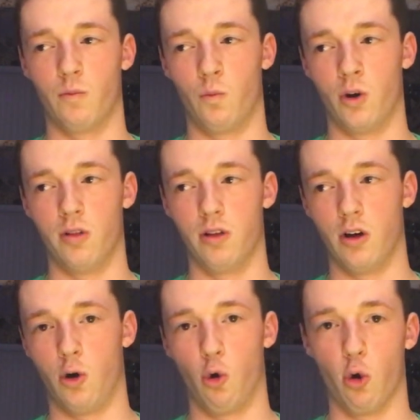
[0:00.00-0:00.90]
one of
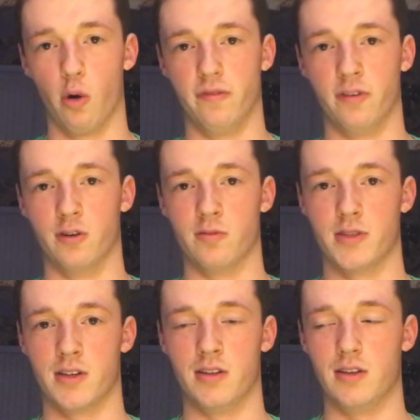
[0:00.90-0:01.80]
the horror
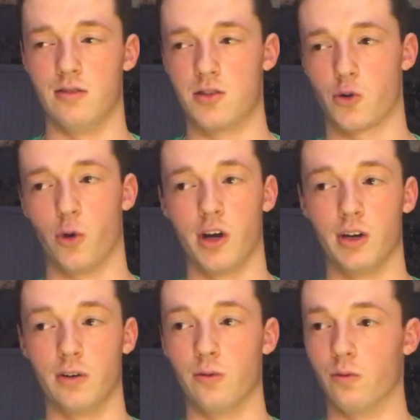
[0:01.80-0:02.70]
films in the
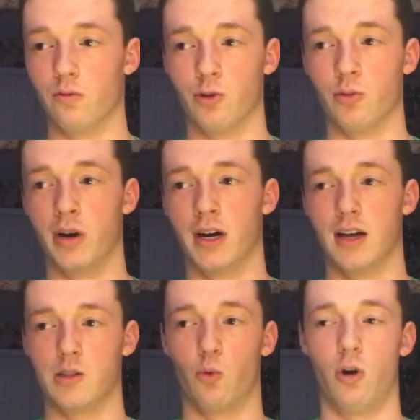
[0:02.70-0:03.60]
screening room. I
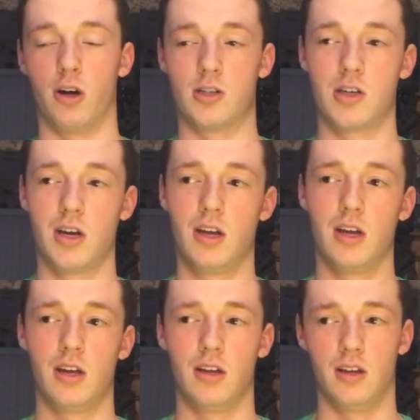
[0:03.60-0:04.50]
got to watch
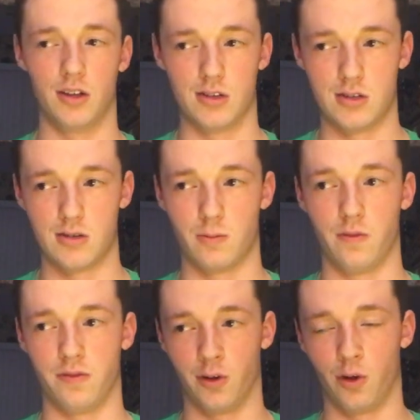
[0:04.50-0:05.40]
his
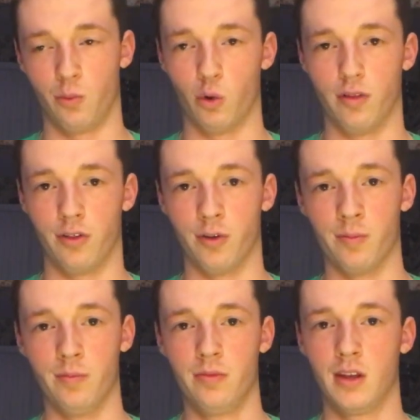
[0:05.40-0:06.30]
film with
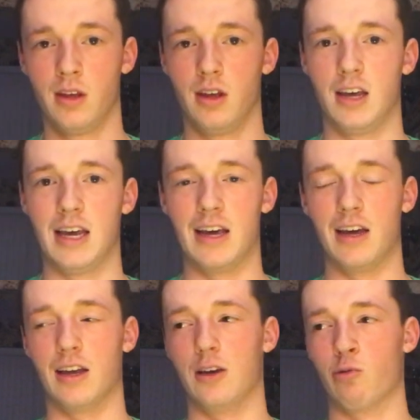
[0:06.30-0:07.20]
him,
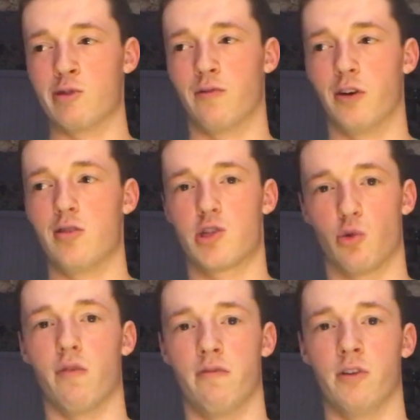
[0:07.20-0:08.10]
and it was a very
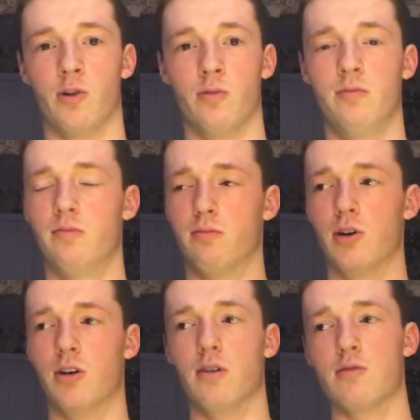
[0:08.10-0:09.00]
short film,
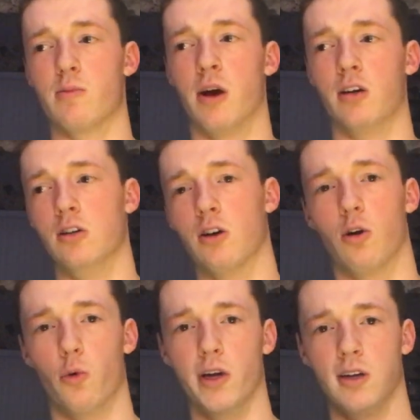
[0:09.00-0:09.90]
but it was about a
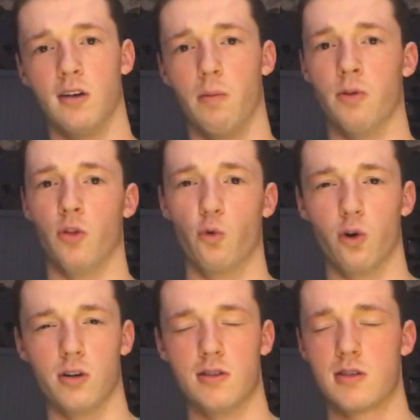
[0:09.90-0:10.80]
girl waking up in the
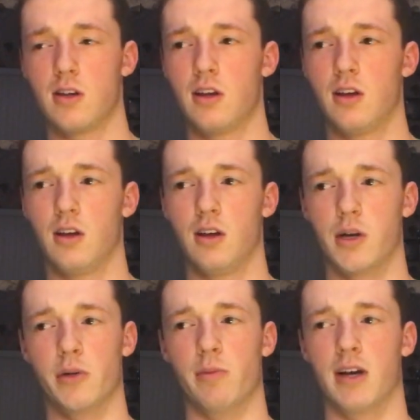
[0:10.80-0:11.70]
woods,
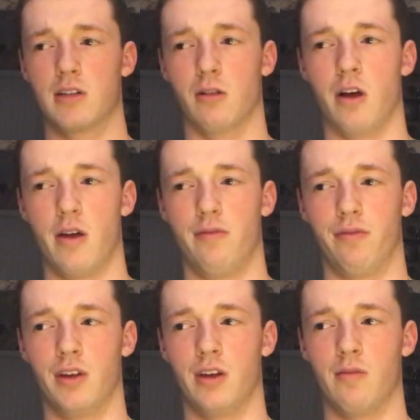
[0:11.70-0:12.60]
coming back to
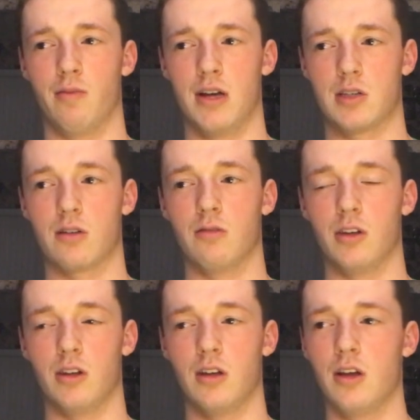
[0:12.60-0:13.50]
life, and
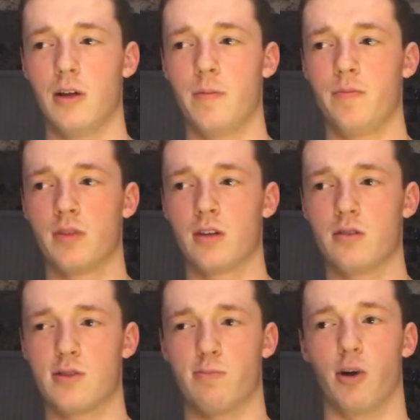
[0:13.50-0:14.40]
basically
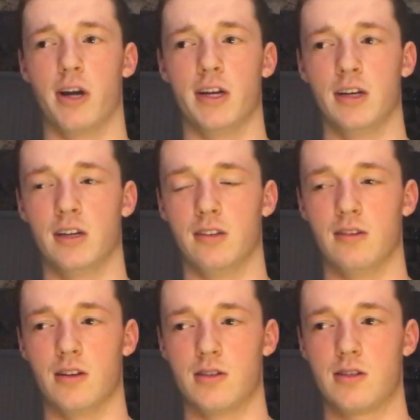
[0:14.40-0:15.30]
spreading
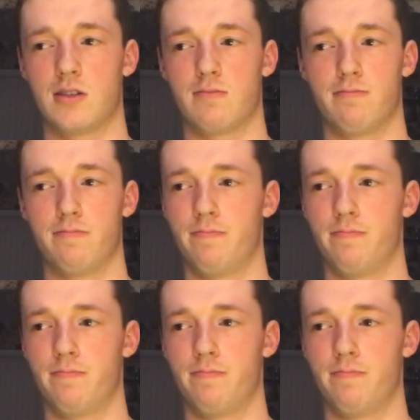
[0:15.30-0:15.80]
this